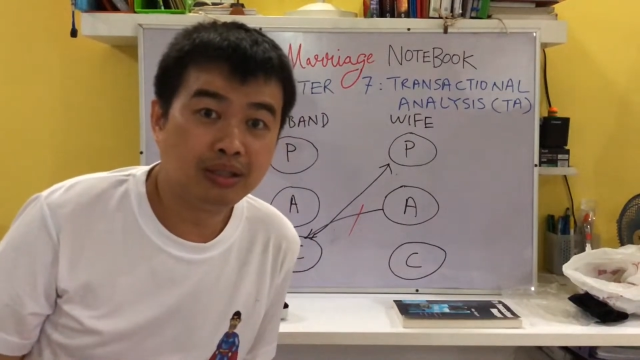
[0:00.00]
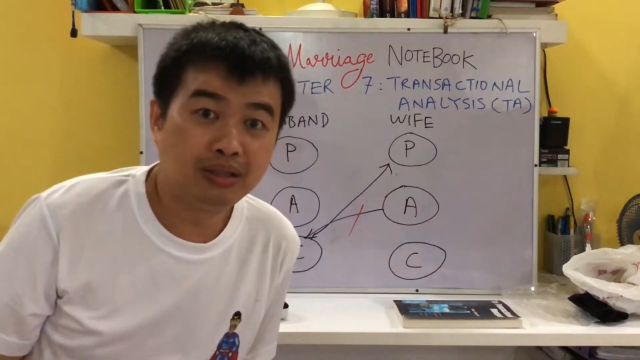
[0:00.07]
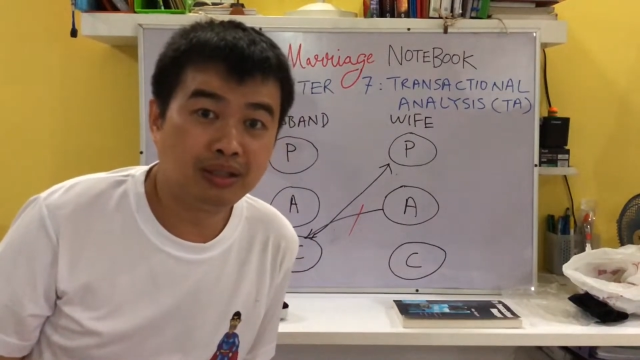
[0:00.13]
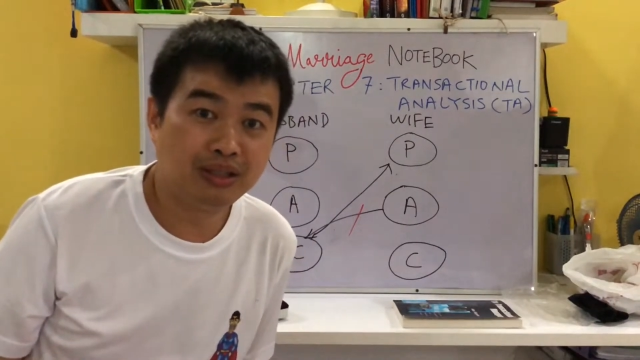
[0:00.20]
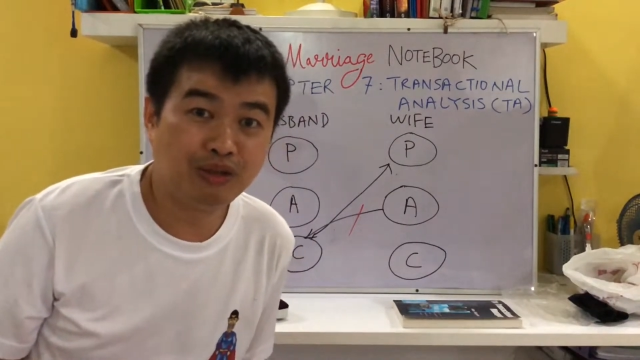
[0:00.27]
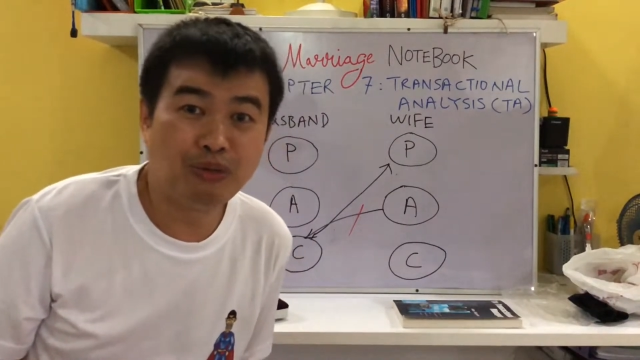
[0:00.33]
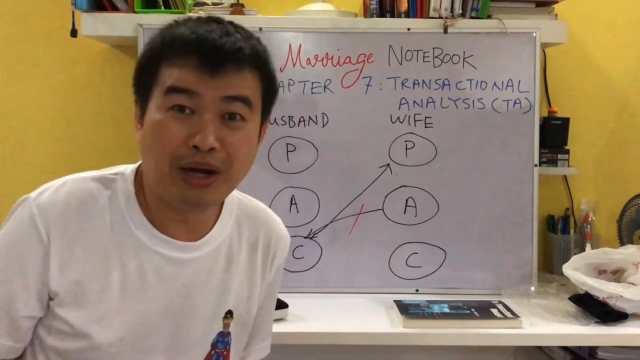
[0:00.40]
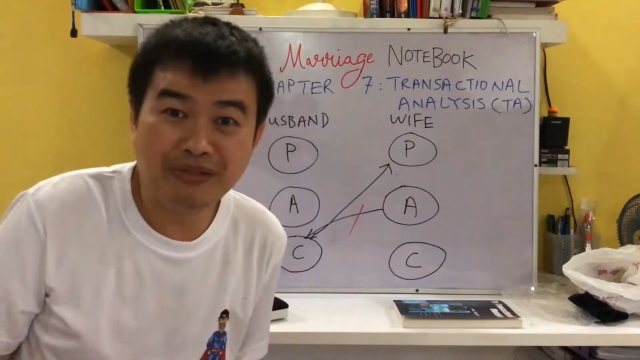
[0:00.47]

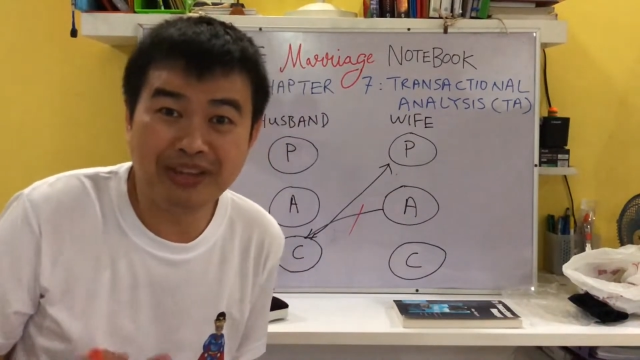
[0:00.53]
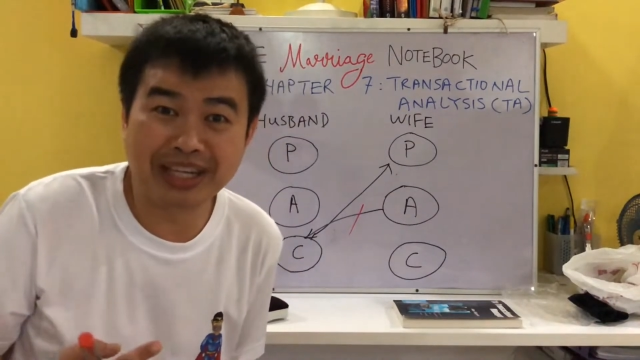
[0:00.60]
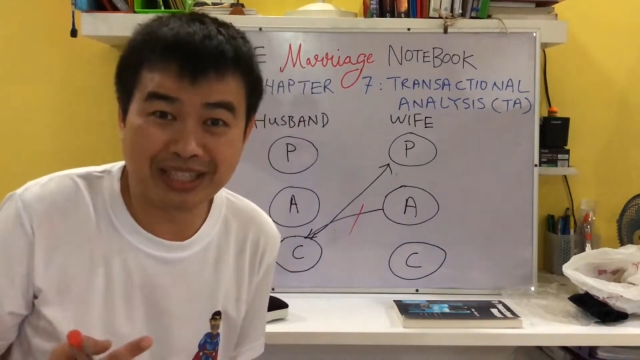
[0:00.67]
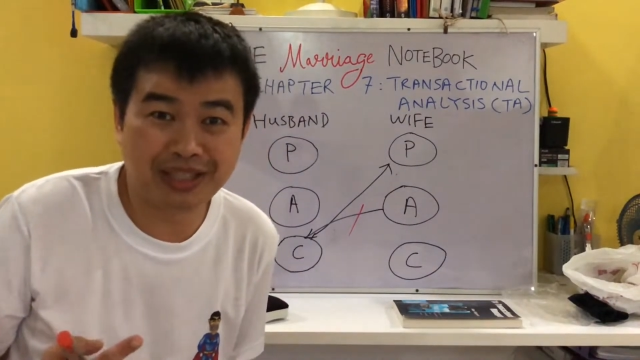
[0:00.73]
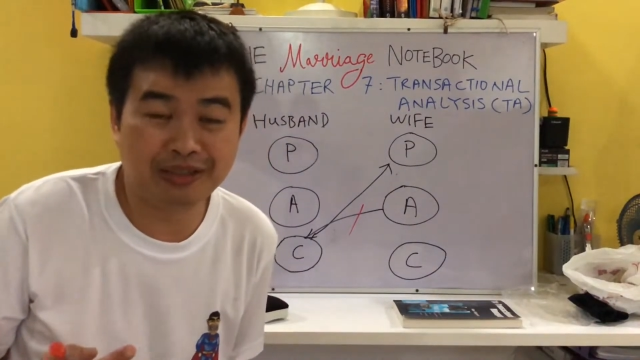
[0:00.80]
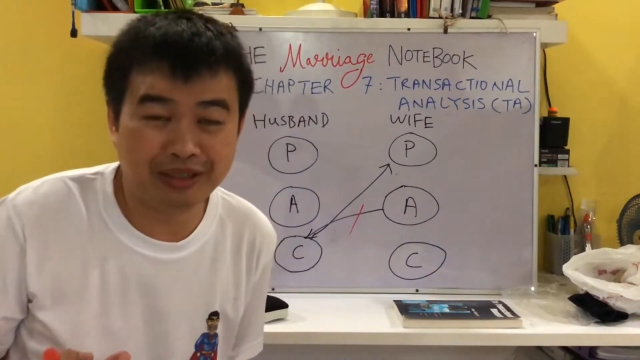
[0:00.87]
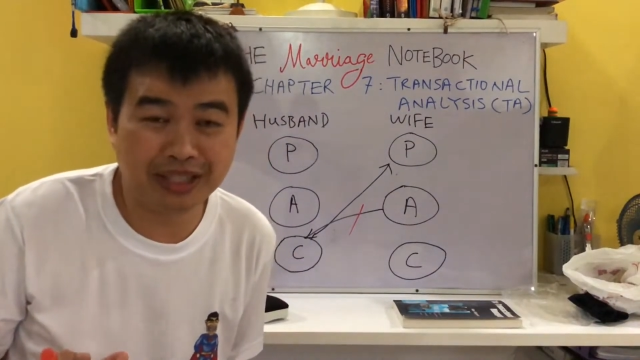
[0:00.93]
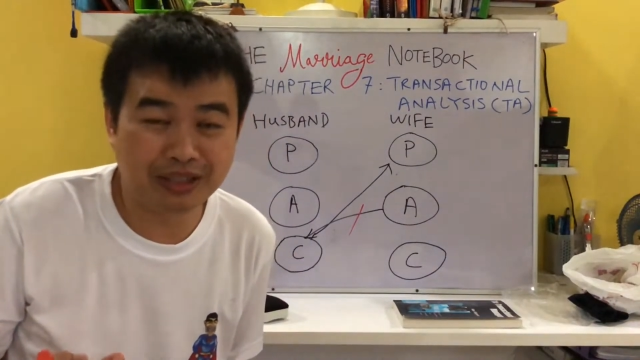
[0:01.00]
The wife
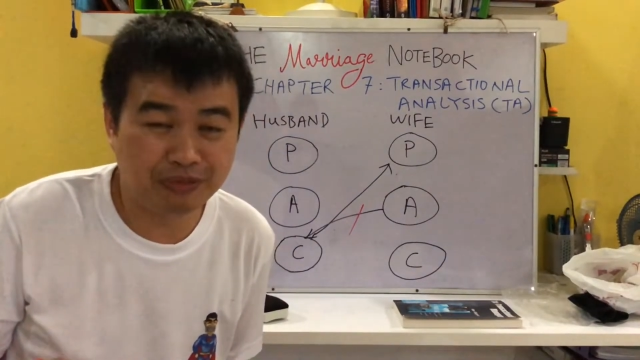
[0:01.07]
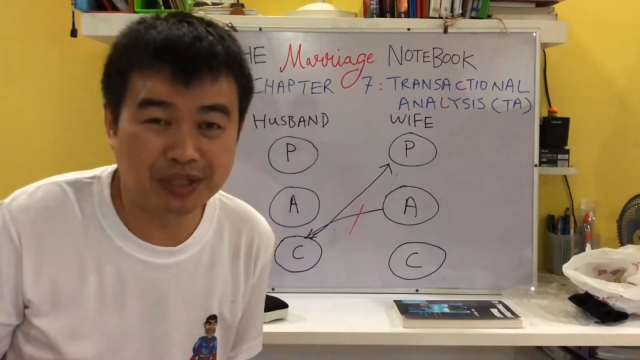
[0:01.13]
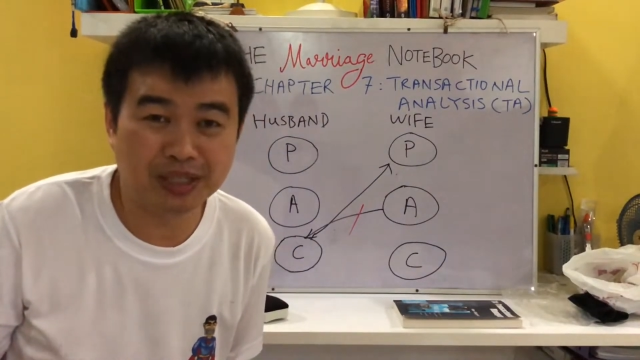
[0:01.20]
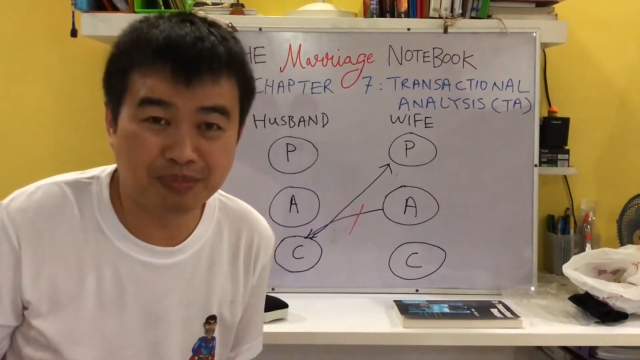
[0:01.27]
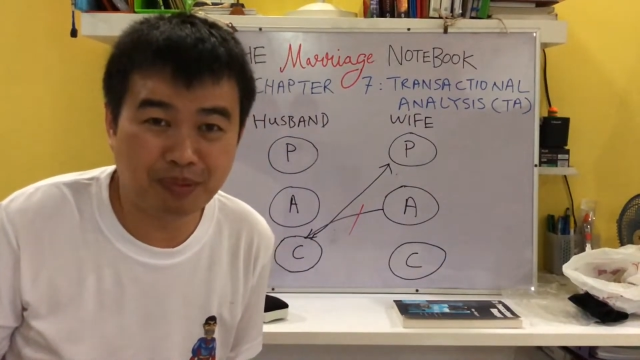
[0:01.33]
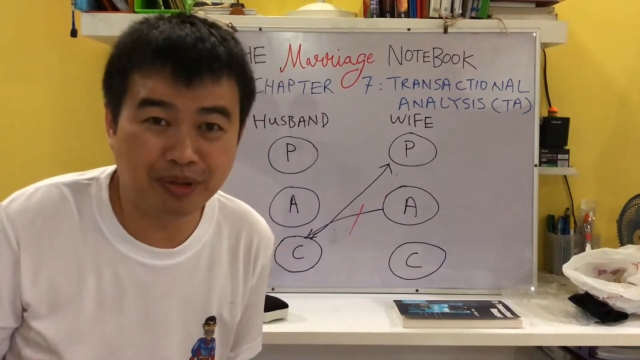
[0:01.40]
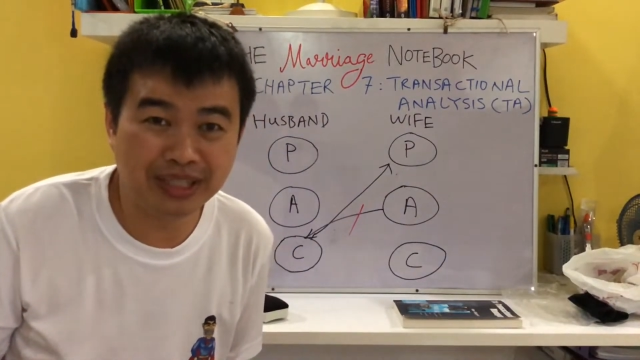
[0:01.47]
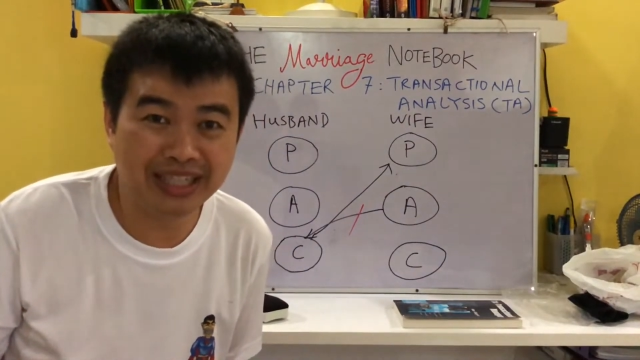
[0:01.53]
is
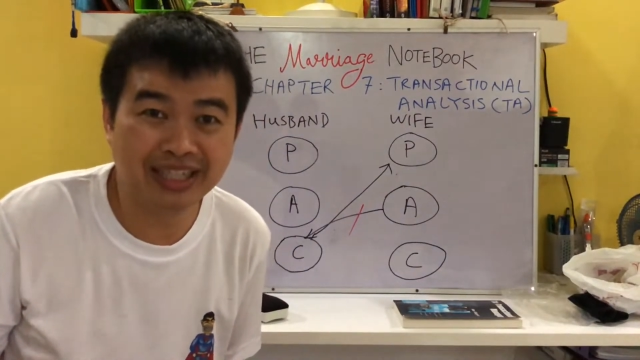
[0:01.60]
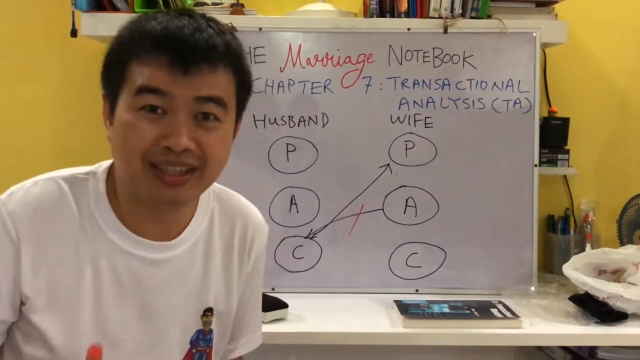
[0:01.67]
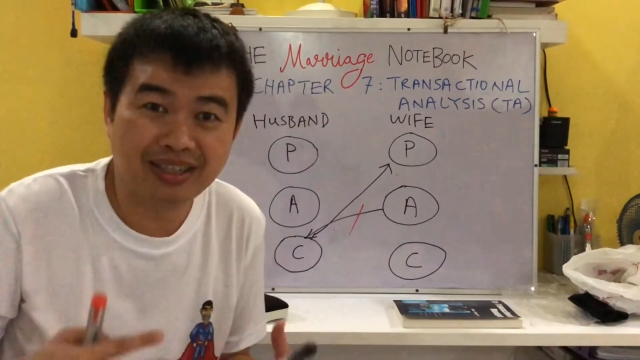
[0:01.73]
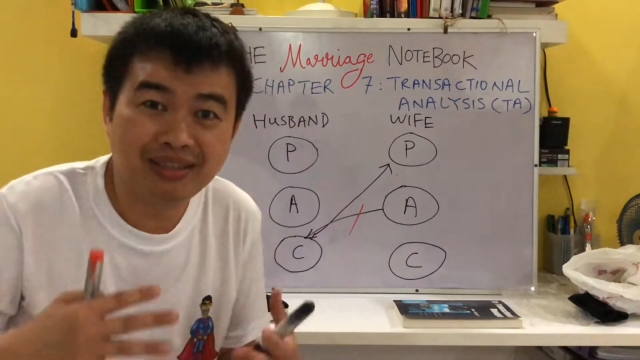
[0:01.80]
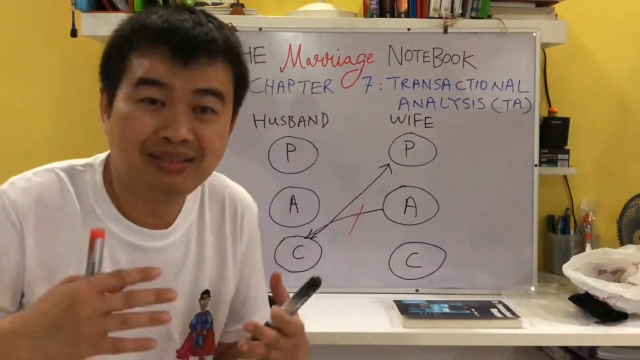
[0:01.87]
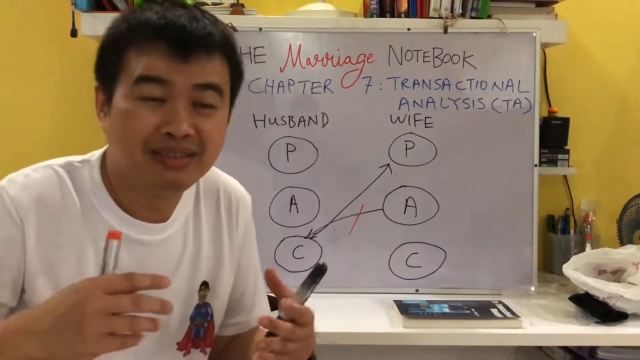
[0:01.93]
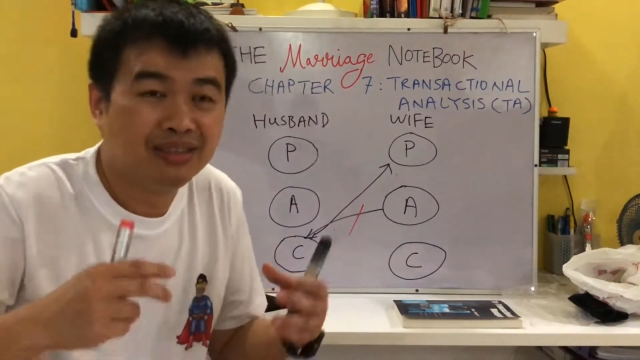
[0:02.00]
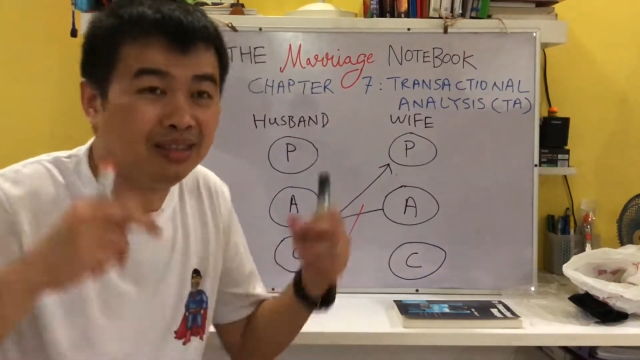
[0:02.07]
responding in
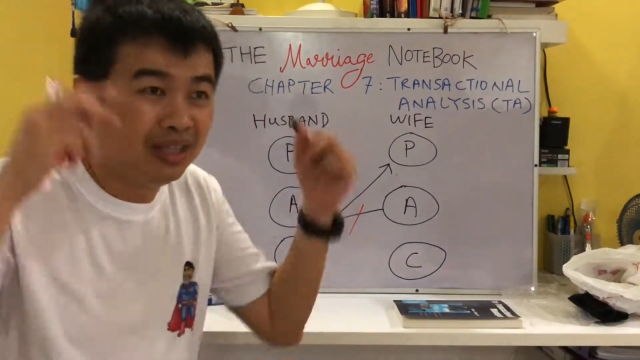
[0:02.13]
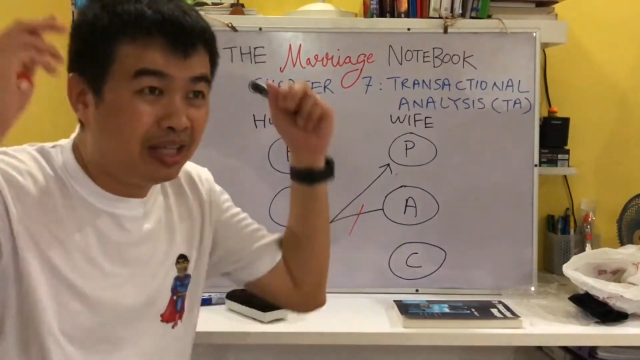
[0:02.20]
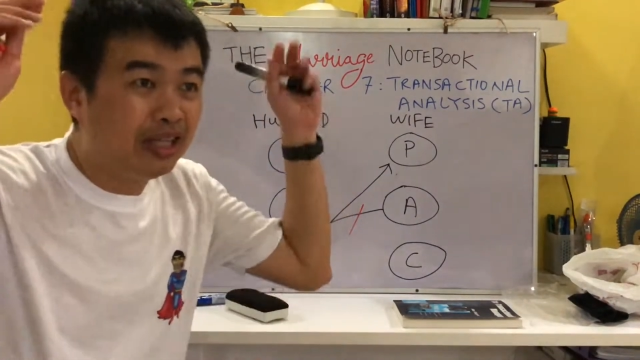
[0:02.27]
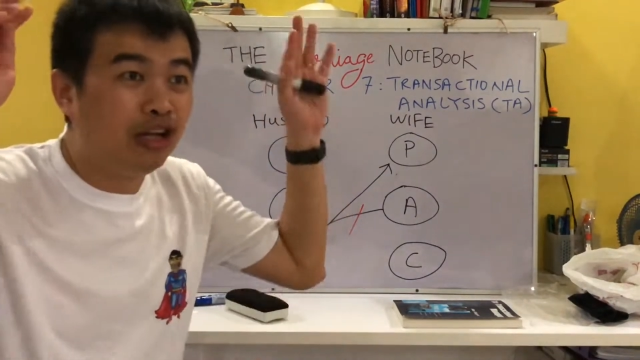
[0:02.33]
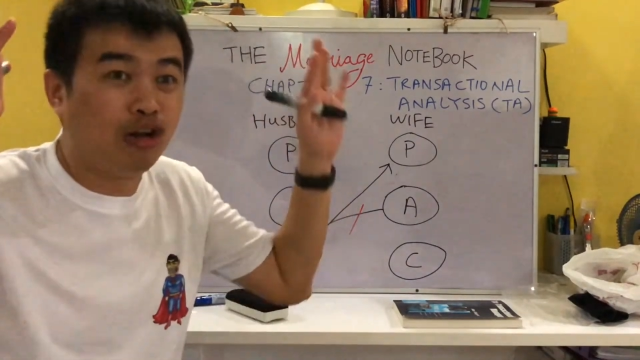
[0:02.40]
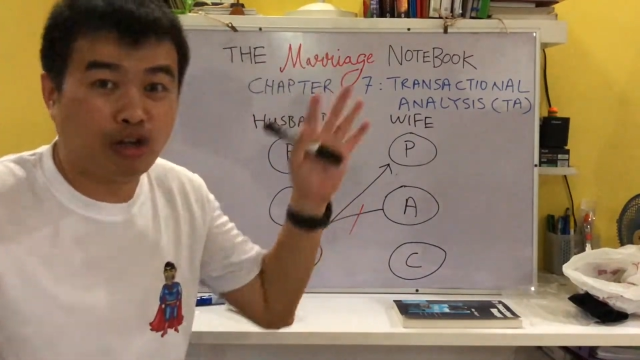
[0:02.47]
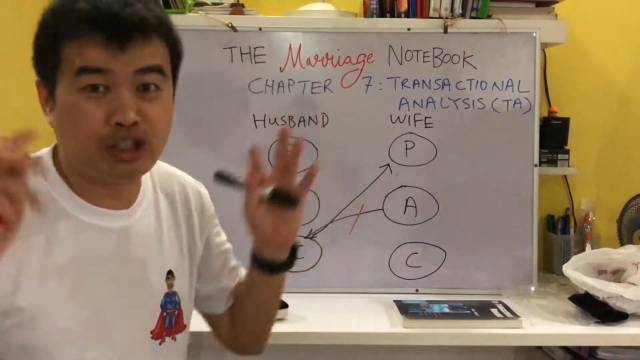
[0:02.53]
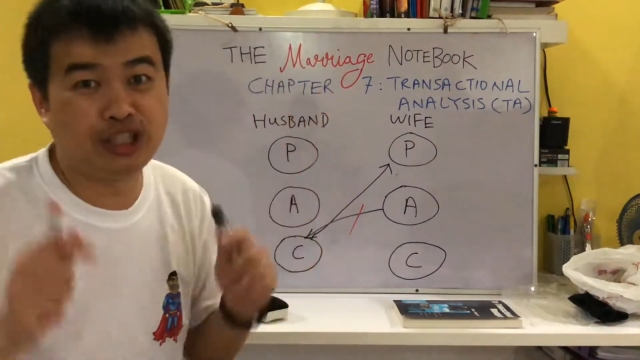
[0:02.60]

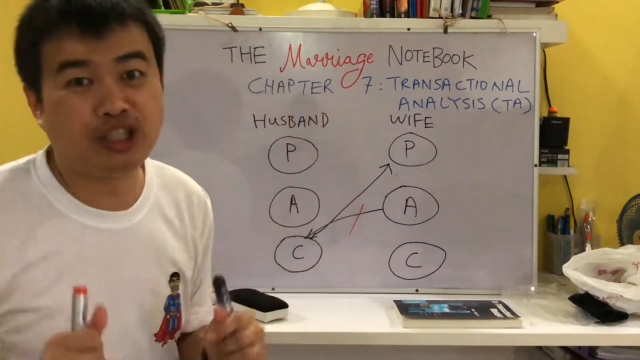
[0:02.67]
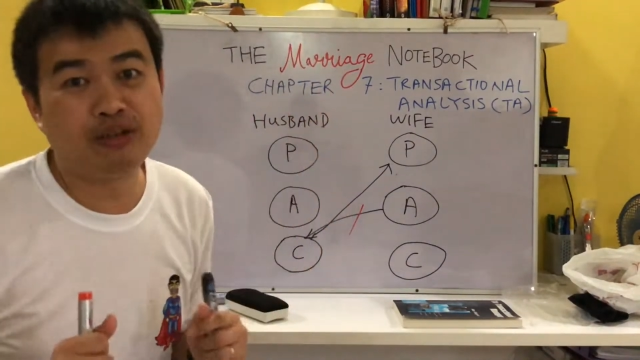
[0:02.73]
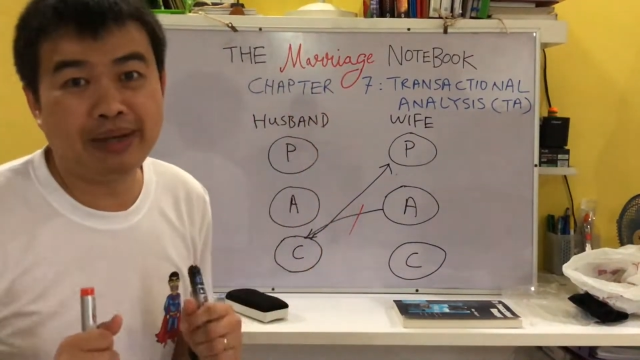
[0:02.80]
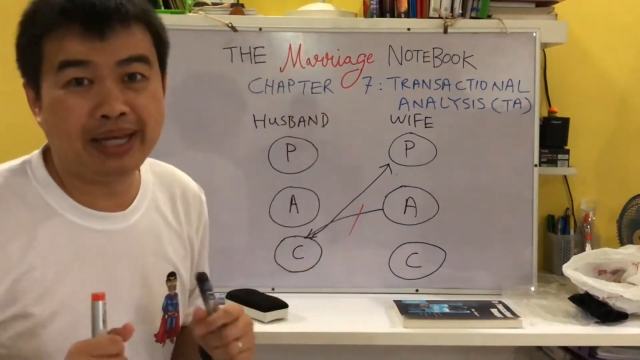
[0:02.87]
a logical